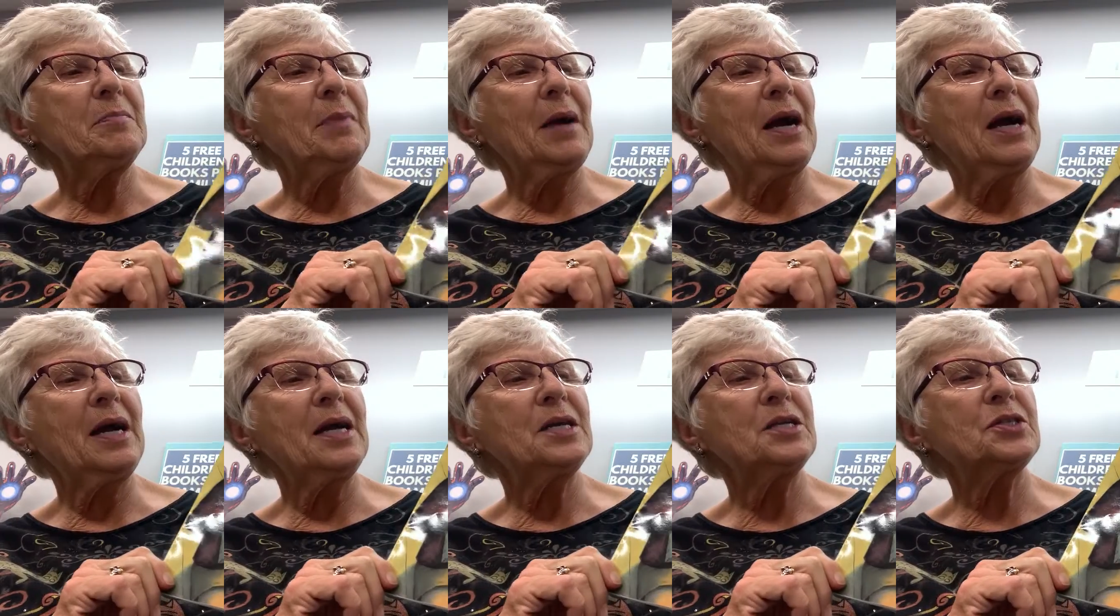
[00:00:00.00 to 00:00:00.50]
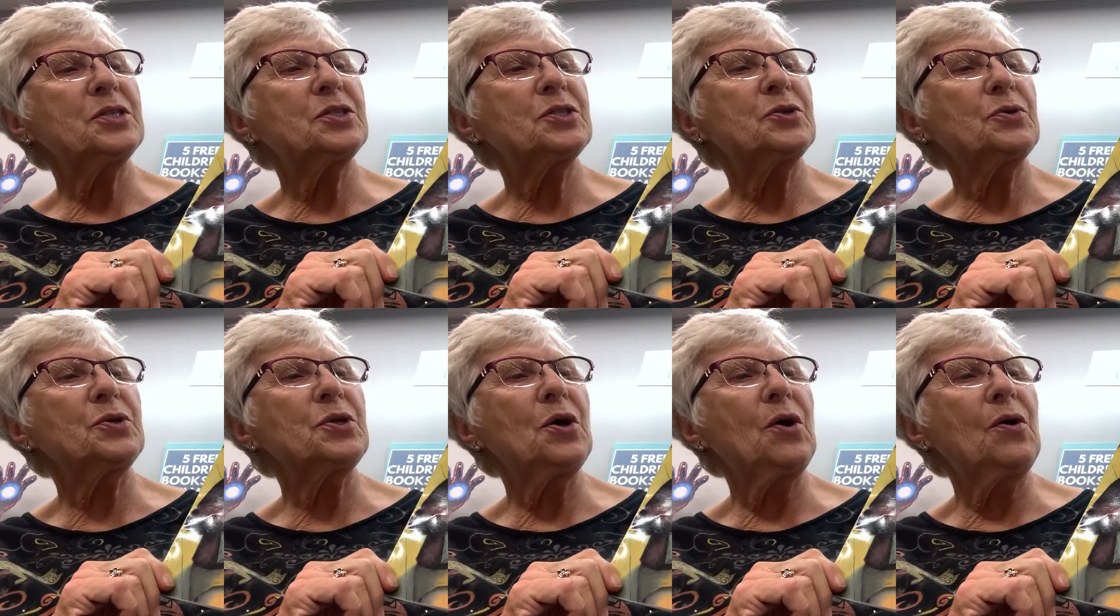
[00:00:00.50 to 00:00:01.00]
by
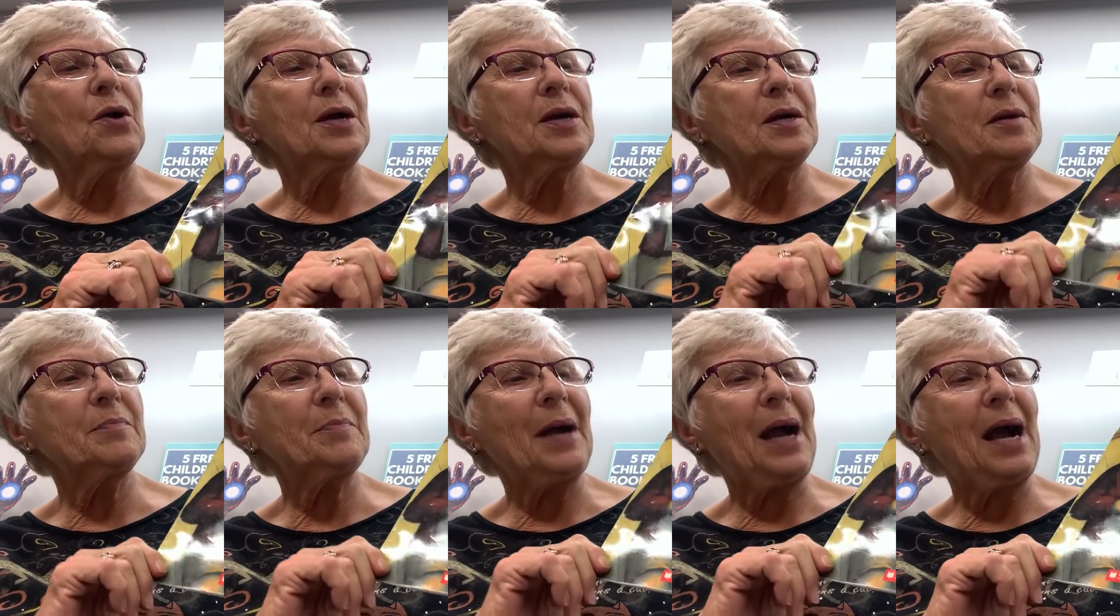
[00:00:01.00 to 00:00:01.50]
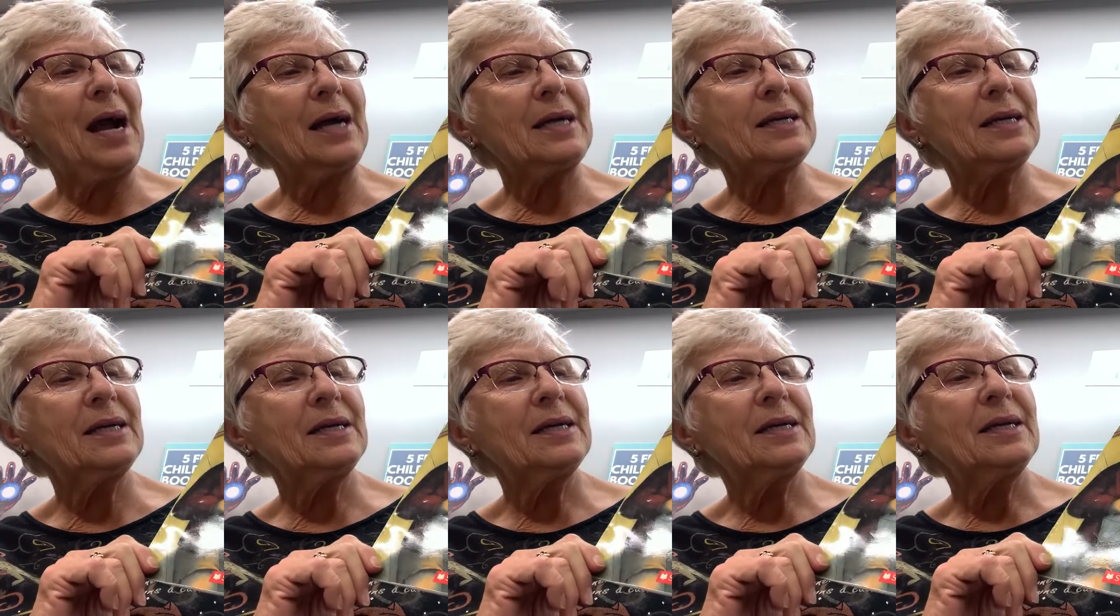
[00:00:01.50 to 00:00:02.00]
Soyung
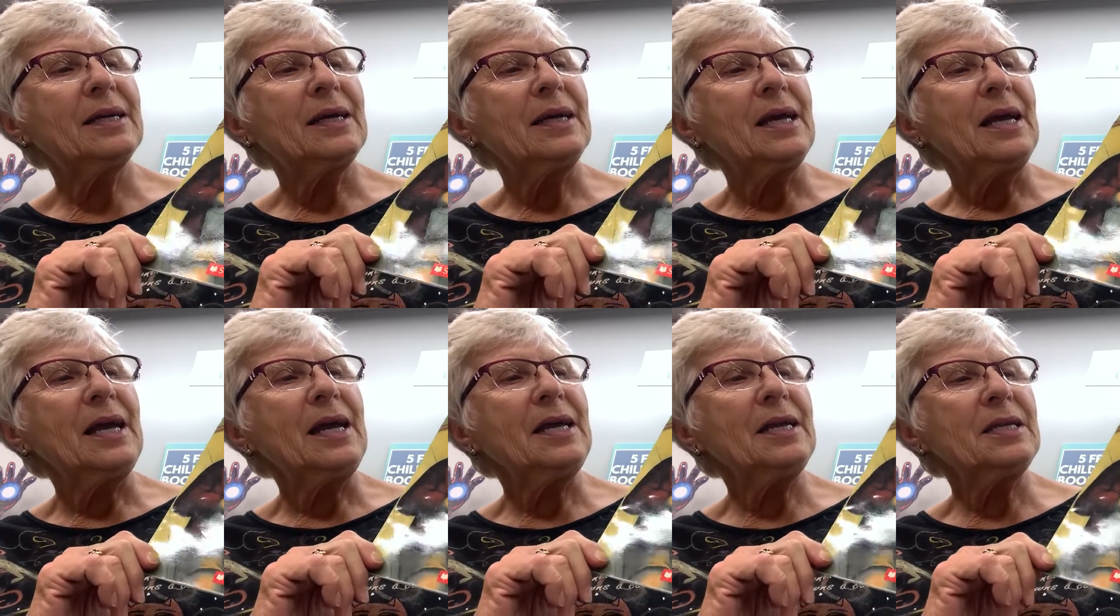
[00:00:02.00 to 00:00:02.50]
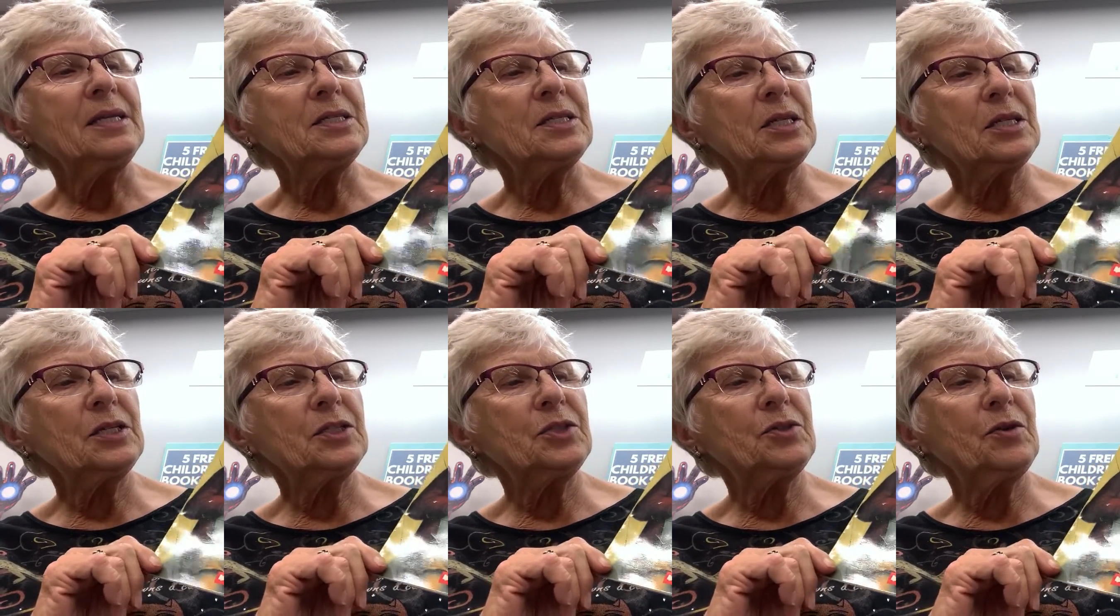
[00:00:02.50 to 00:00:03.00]
and it's
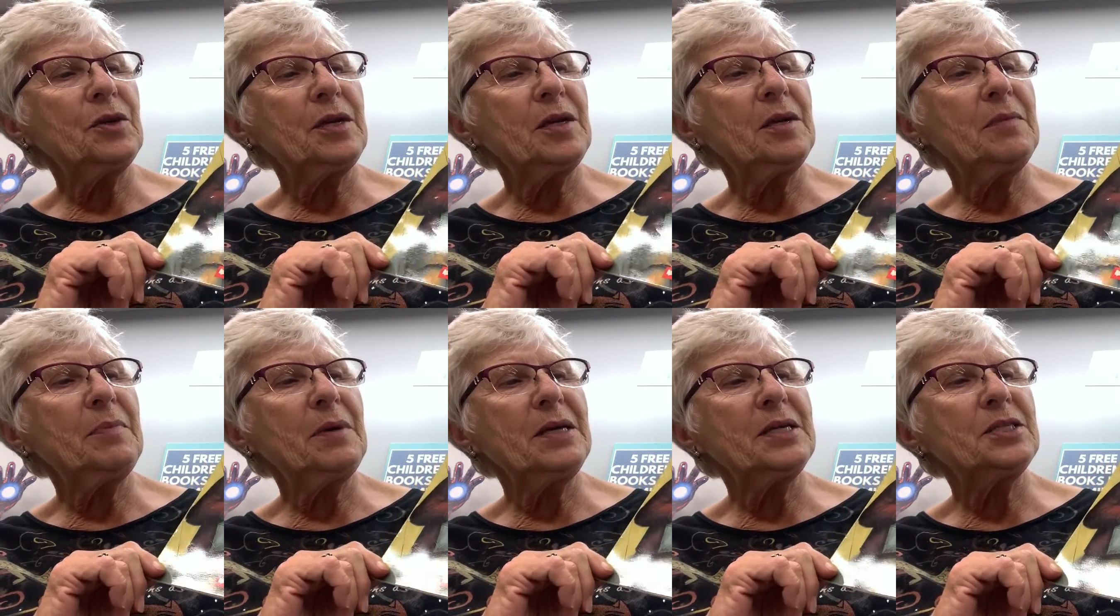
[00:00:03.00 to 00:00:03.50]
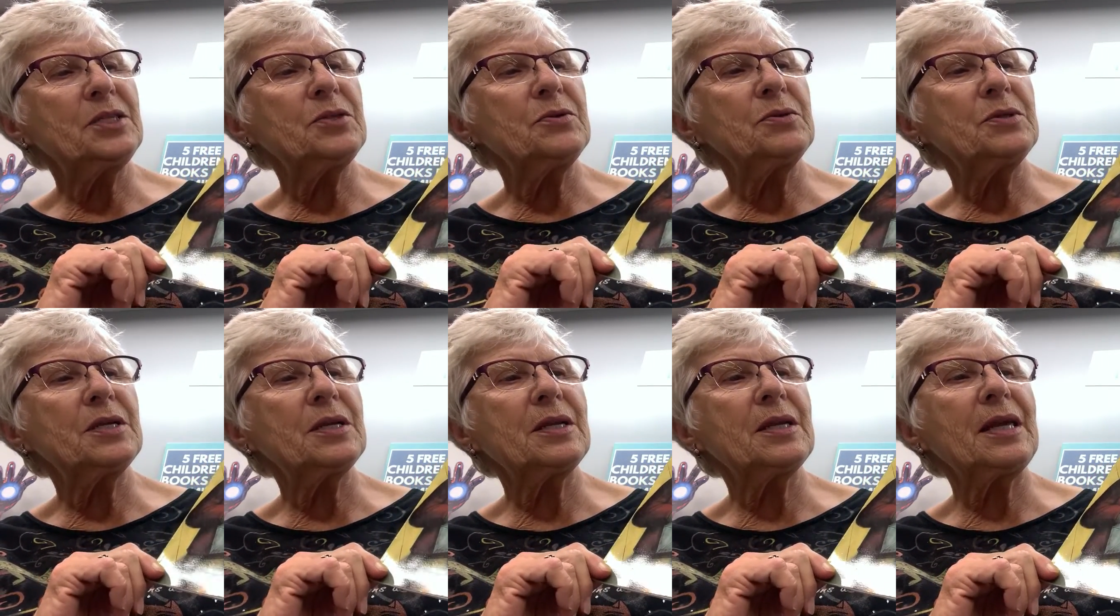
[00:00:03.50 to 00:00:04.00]
illustrated by
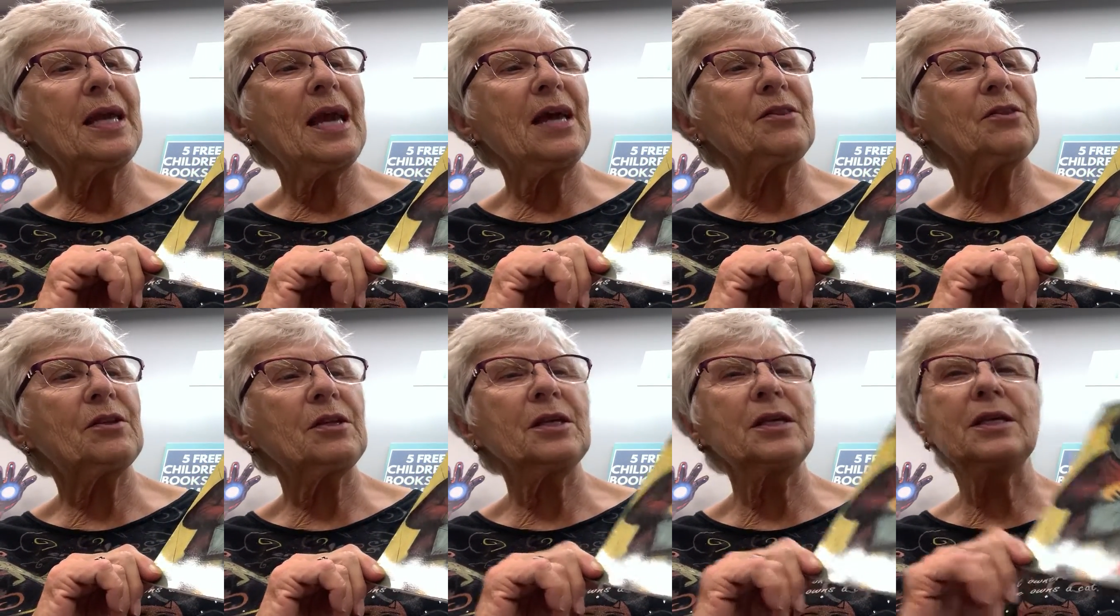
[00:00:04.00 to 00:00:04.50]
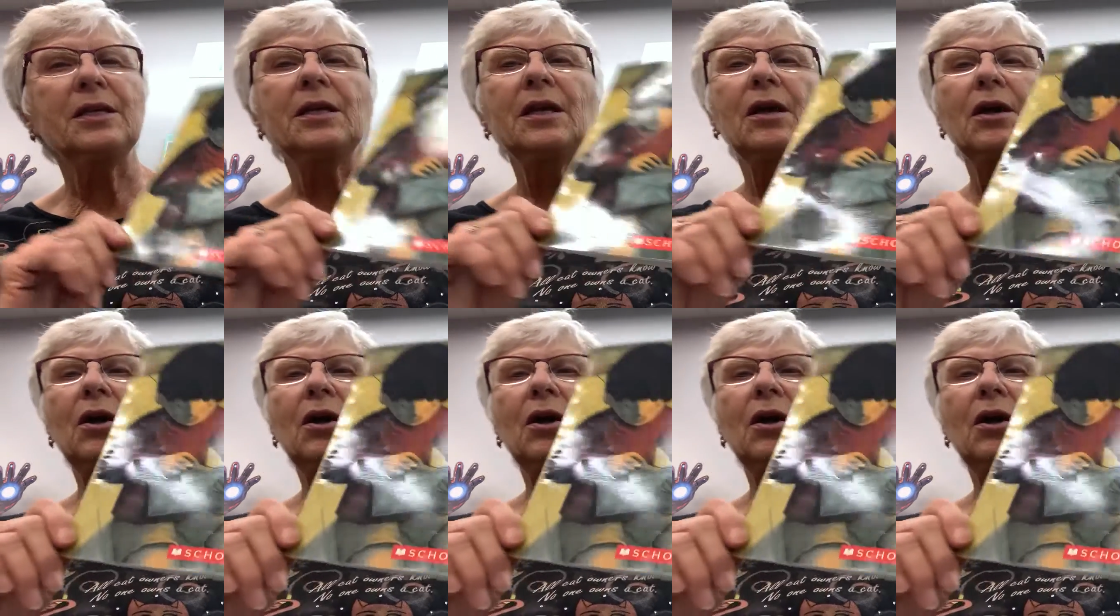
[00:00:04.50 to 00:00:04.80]
Susan Kathleen